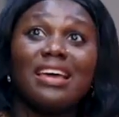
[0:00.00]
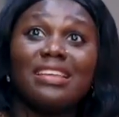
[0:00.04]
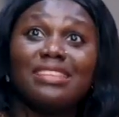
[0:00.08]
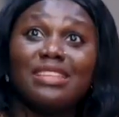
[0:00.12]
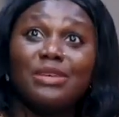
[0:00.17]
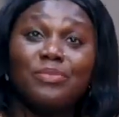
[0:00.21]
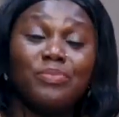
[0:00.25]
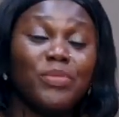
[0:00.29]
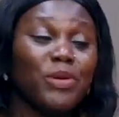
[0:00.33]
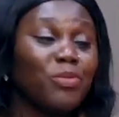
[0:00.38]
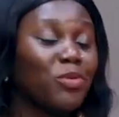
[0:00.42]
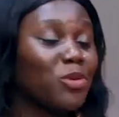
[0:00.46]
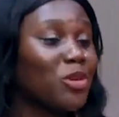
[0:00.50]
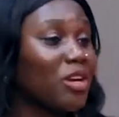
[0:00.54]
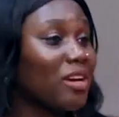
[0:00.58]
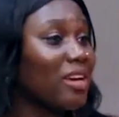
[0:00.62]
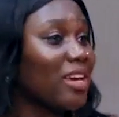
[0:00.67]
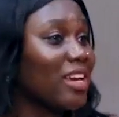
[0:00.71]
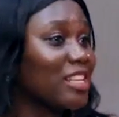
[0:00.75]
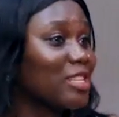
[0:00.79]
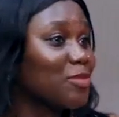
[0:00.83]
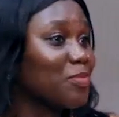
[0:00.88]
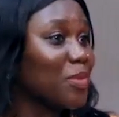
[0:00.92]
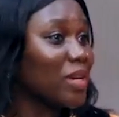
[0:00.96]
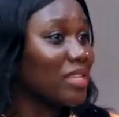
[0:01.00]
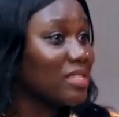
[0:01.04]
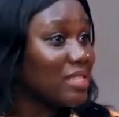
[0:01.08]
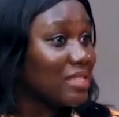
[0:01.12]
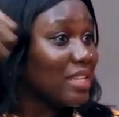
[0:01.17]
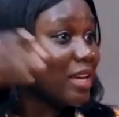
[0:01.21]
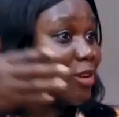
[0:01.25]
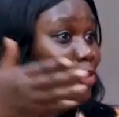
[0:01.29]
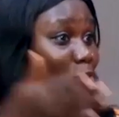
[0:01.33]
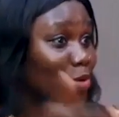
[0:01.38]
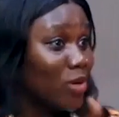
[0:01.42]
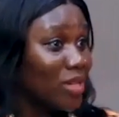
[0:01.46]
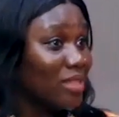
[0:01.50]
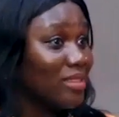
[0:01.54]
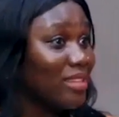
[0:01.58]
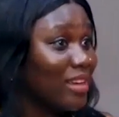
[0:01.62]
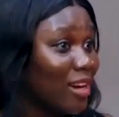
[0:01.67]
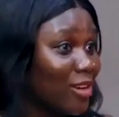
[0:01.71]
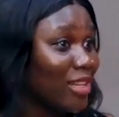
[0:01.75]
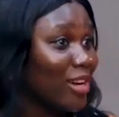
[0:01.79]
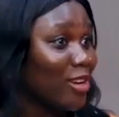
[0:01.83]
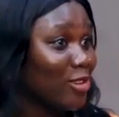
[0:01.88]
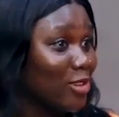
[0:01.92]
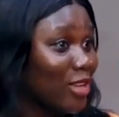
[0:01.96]
The people you are expecting are looking
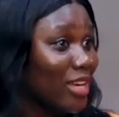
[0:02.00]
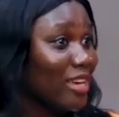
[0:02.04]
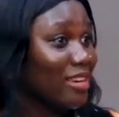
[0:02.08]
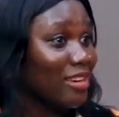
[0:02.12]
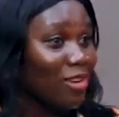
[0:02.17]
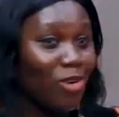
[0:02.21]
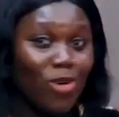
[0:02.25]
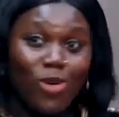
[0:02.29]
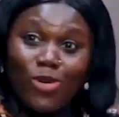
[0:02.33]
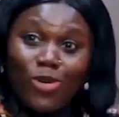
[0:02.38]
down at like,